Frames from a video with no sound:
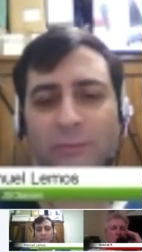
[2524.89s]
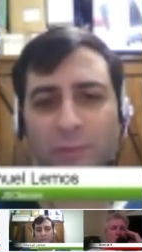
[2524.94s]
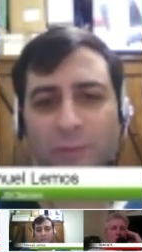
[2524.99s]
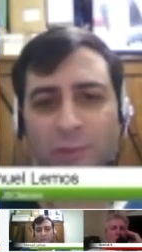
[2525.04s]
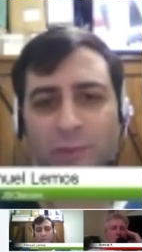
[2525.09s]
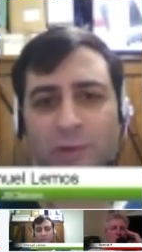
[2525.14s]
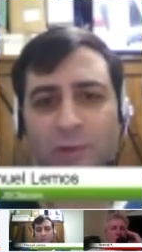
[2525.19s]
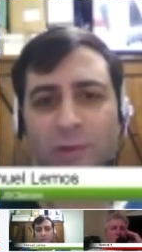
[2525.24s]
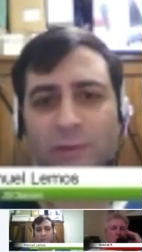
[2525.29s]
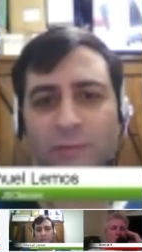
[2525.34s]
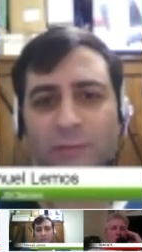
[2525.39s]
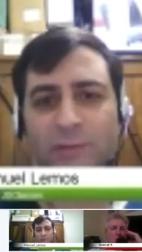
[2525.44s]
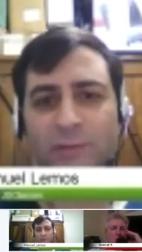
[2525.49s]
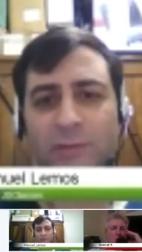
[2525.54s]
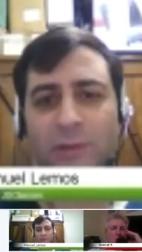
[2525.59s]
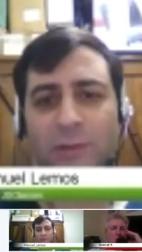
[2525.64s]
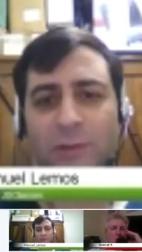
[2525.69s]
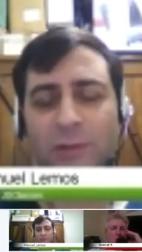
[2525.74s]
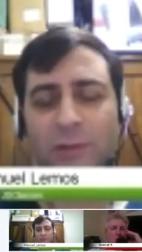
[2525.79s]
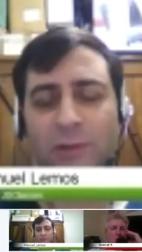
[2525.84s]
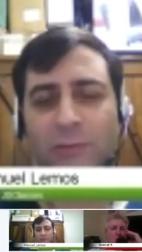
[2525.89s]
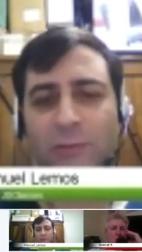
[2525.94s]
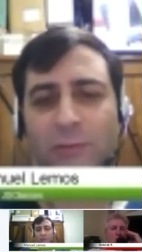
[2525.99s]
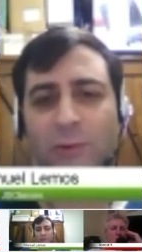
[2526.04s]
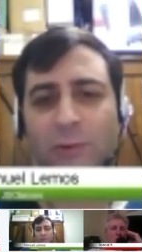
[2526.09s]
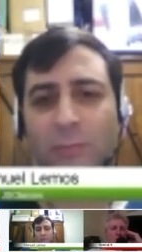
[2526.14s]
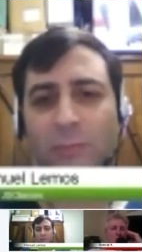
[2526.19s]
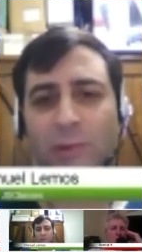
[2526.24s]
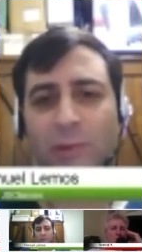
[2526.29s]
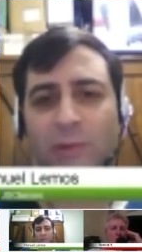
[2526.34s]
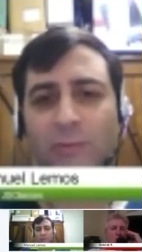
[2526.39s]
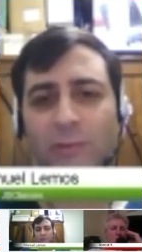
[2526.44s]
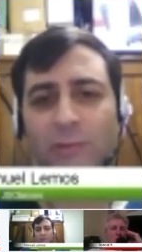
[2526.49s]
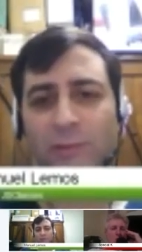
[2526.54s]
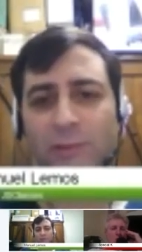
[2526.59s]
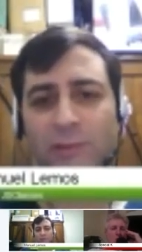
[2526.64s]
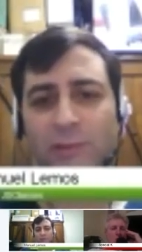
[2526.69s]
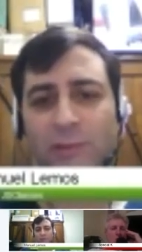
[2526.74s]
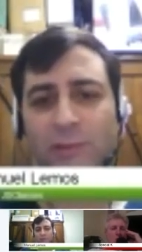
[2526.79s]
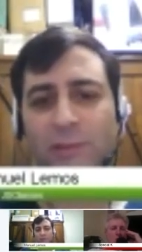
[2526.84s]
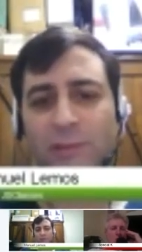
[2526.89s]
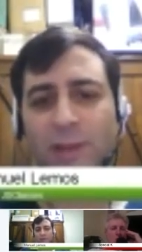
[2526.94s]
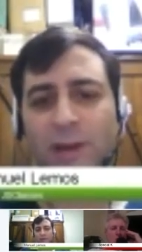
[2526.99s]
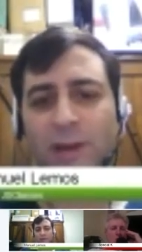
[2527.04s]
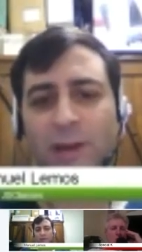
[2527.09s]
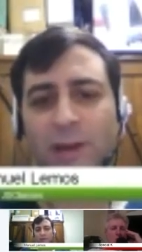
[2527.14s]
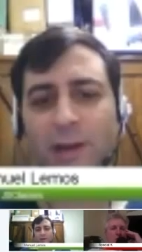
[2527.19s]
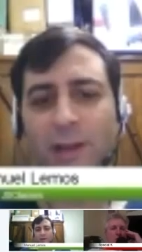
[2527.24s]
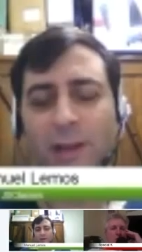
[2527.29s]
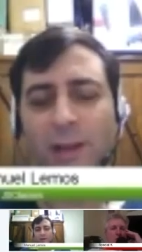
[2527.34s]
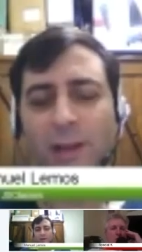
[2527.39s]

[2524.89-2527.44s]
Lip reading: feature of searching for preferences is there,